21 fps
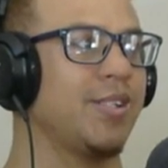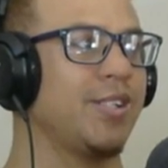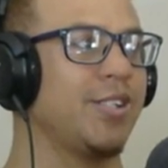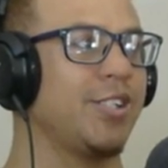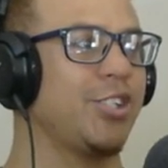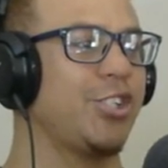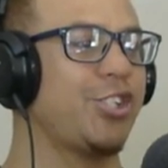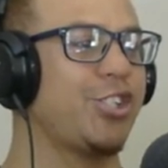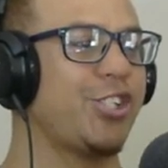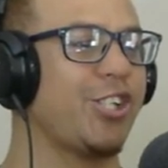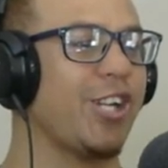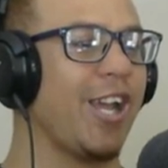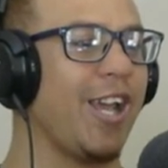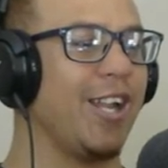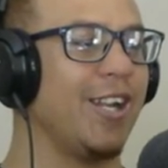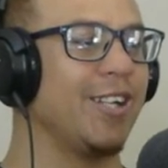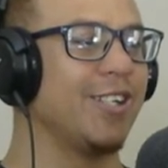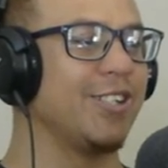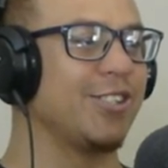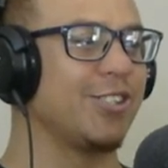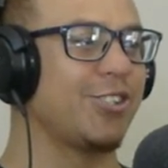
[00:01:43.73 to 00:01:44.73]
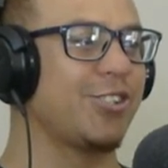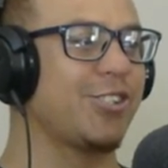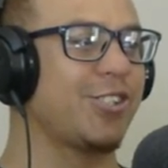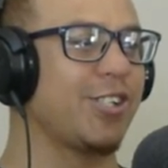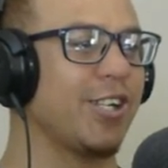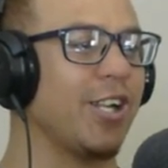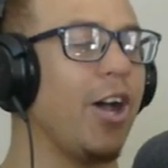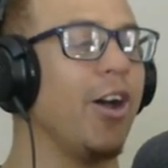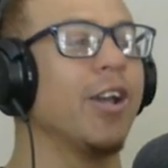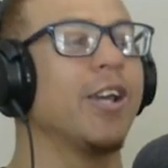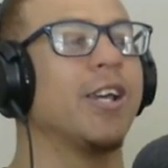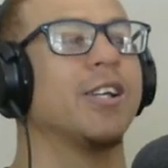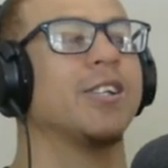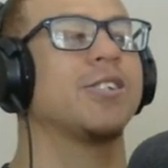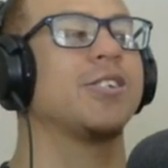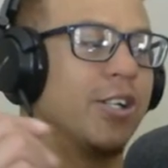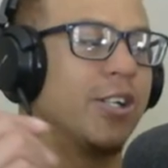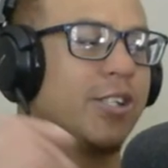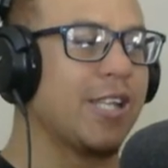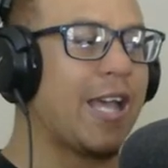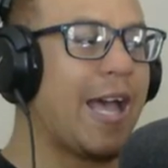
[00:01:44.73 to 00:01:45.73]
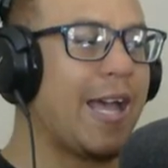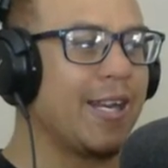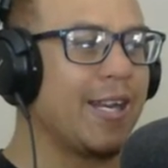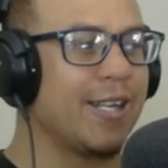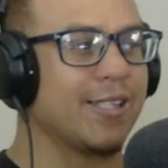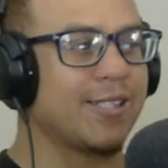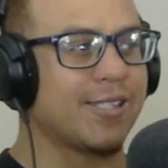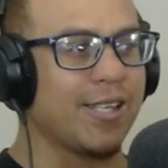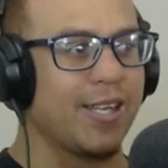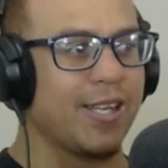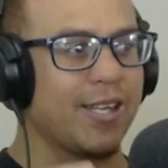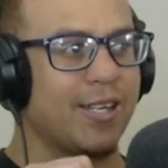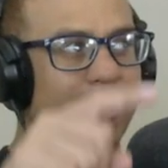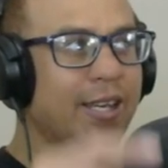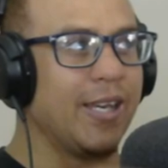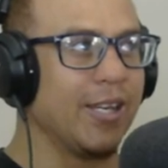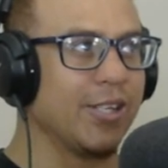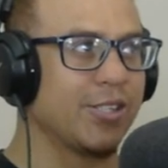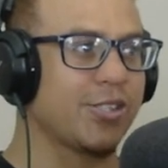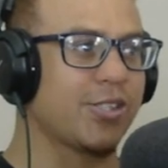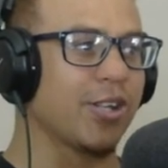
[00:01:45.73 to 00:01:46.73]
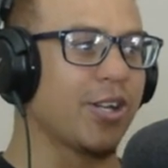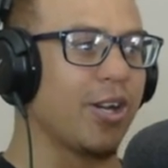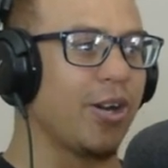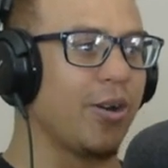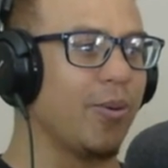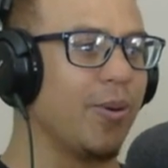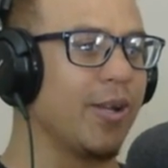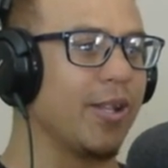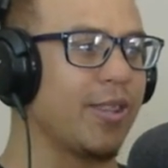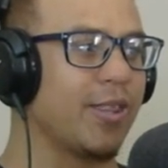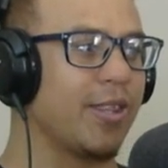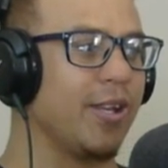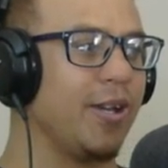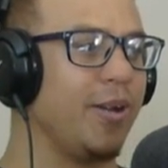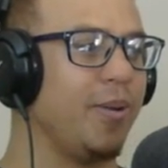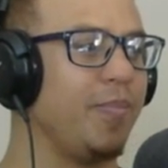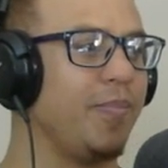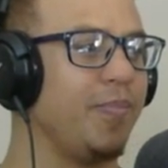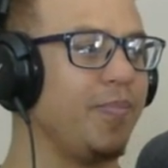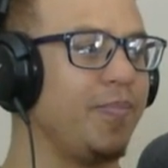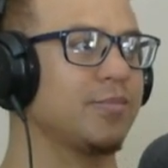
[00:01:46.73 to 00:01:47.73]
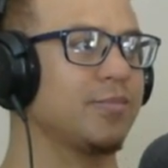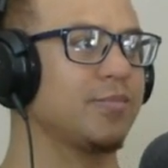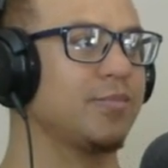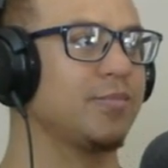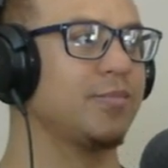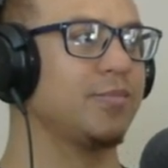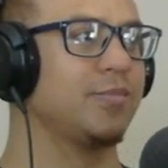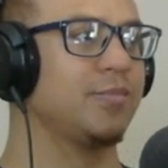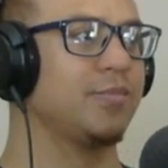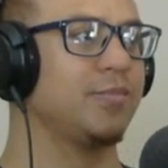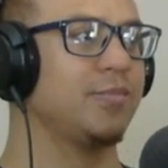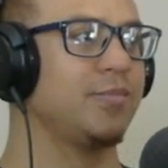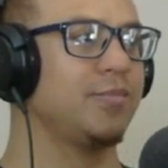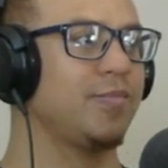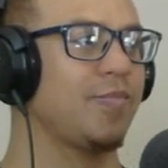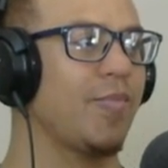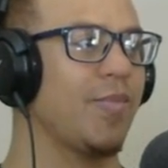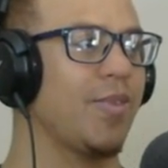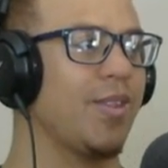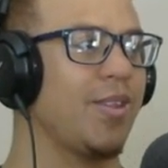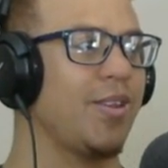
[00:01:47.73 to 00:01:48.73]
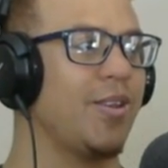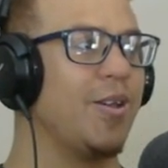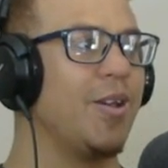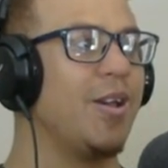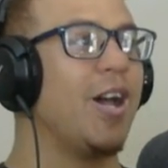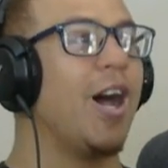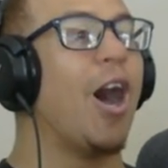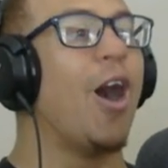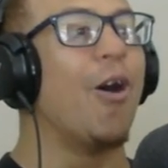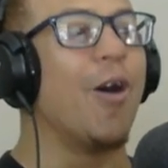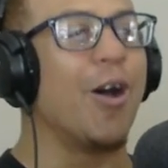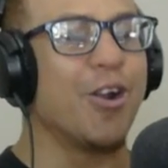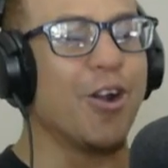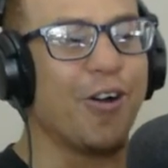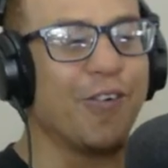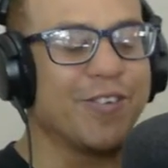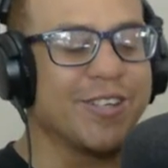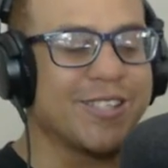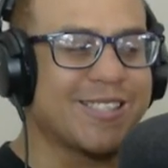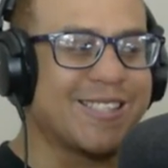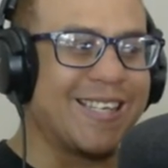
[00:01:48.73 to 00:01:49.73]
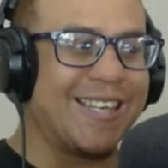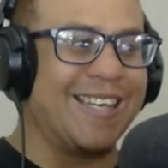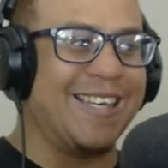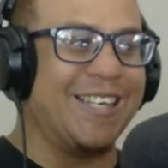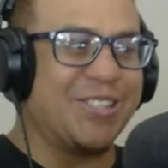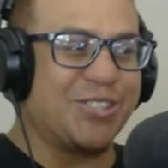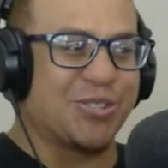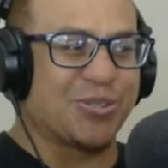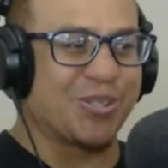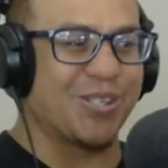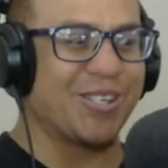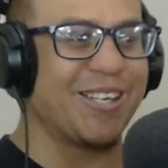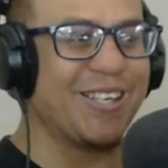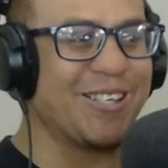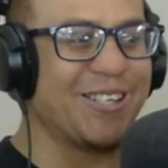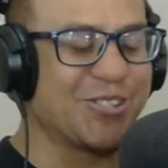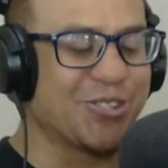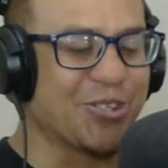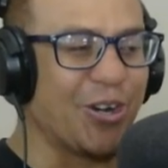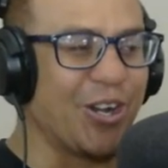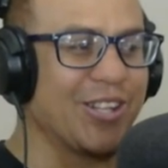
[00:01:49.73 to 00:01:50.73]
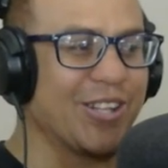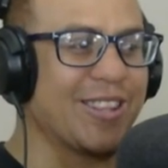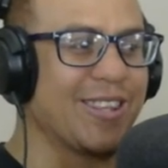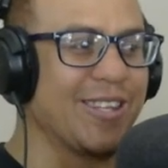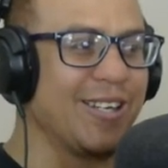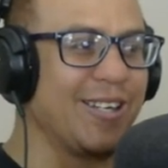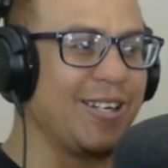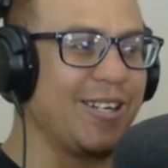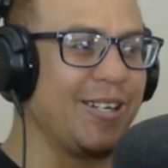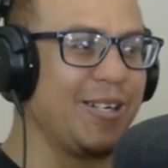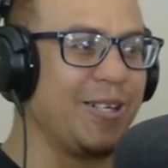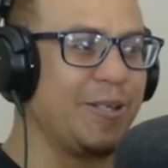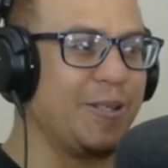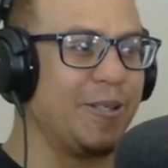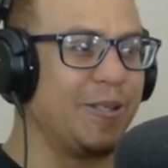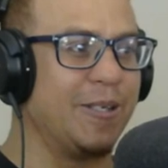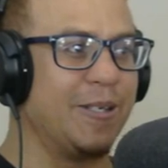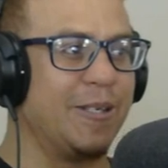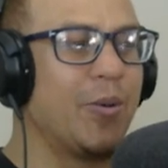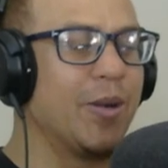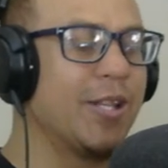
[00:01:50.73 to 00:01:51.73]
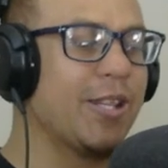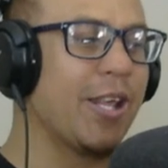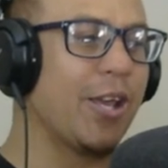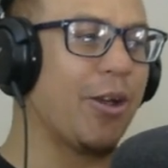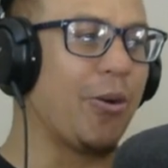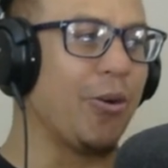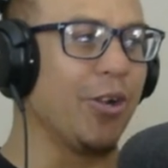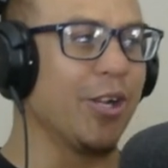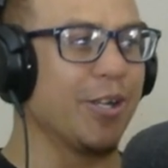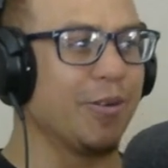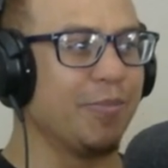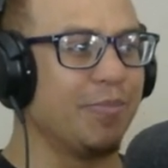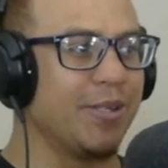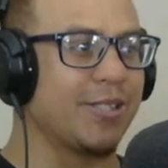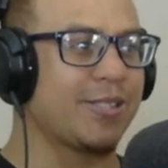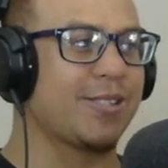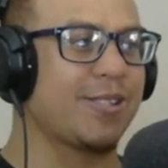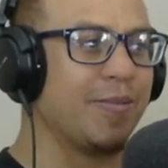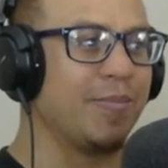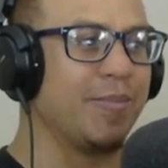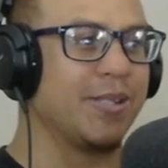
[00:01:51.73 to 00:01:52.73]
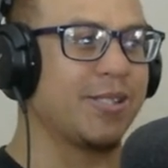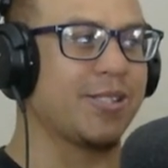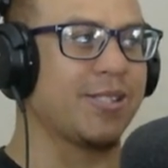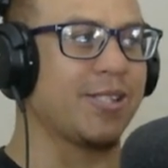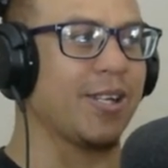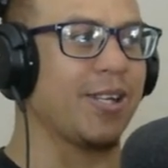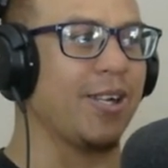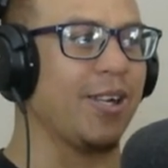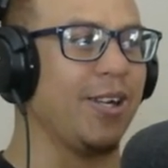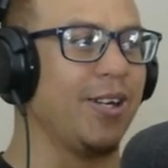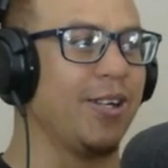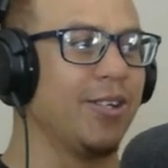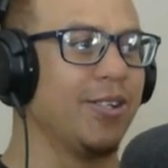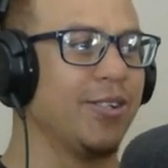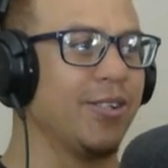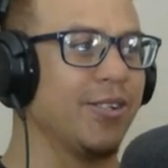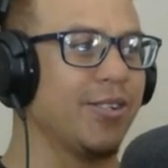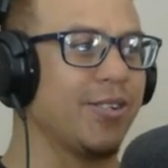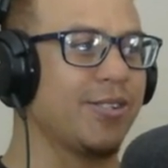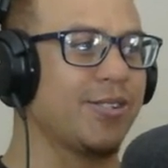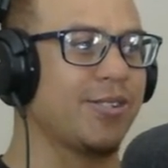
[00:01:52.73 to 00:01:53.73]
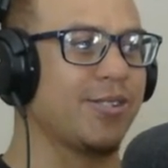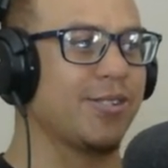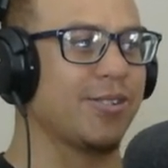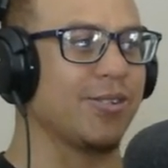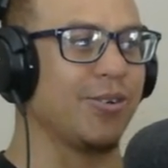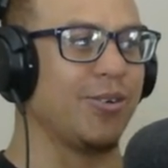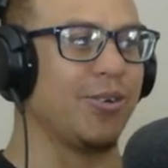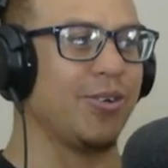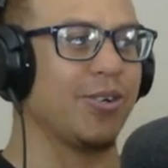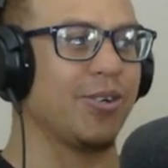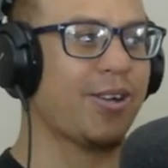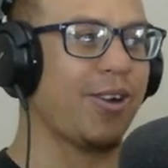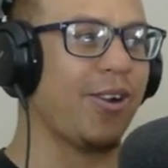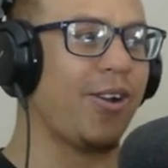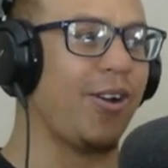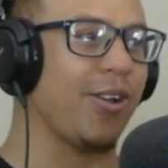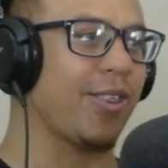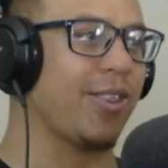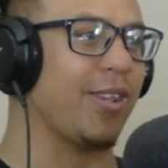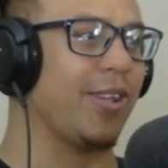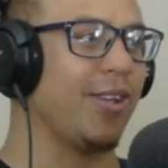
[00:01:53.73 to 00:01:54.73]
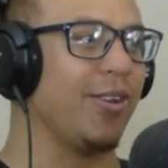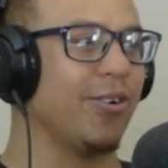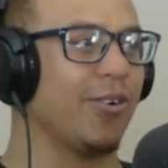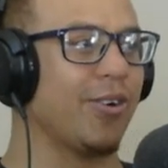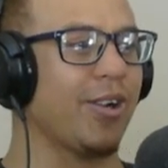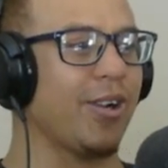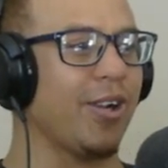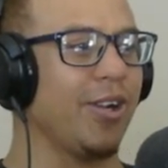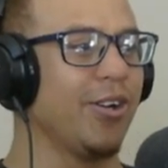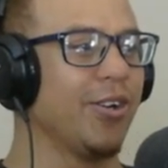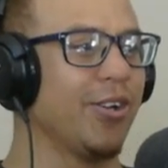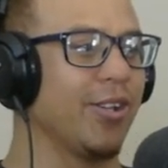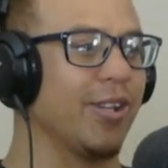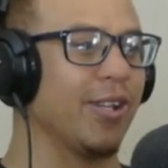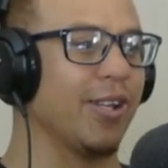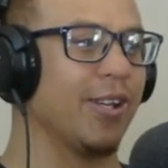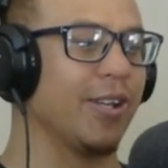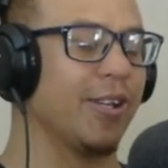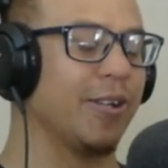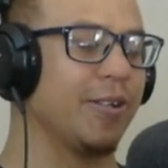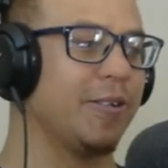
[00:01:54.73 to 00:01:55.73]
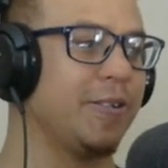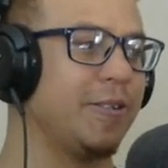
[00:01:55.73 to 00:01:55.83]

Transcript: Shen just chill. Oh yes, because Andy said he has to go with them. Oh, and obviously he's got the, what do they call him, Mr. Clothes or Clothy or Clothy.